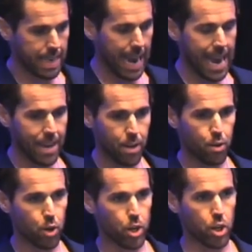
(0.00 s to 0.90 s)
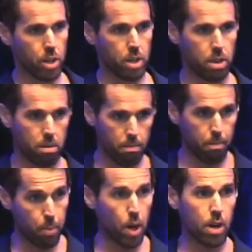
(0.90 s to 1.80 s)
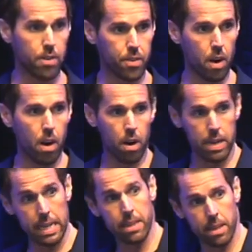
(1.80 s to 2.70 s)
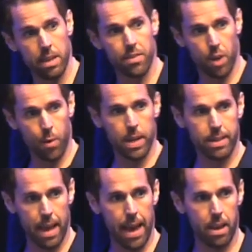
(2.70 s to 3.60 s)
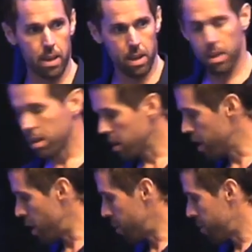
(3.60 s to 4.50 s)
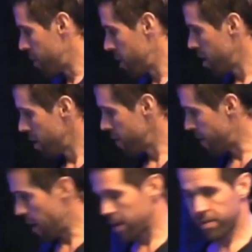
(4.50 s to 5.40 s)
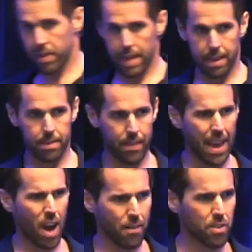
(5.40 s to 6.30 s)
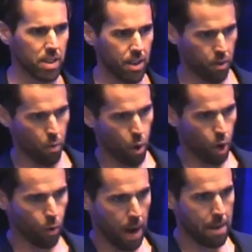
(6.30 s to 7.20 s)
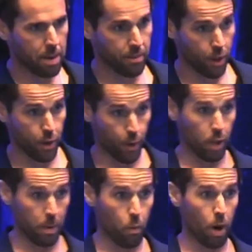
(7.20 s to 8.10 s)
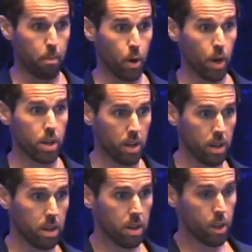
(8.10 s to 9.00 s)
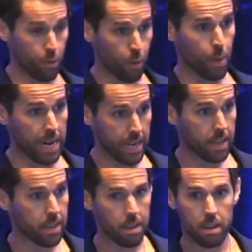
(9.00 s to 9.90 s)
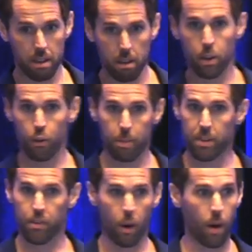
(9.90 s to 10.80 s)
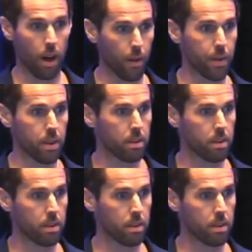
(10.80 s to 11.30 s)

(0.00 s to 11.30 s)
diet and nutrition books are eat this, don't eat that, you know, various things. And that obviously doesn't work, right? Because then there would only be one book. You would read it, you'd be so healthy,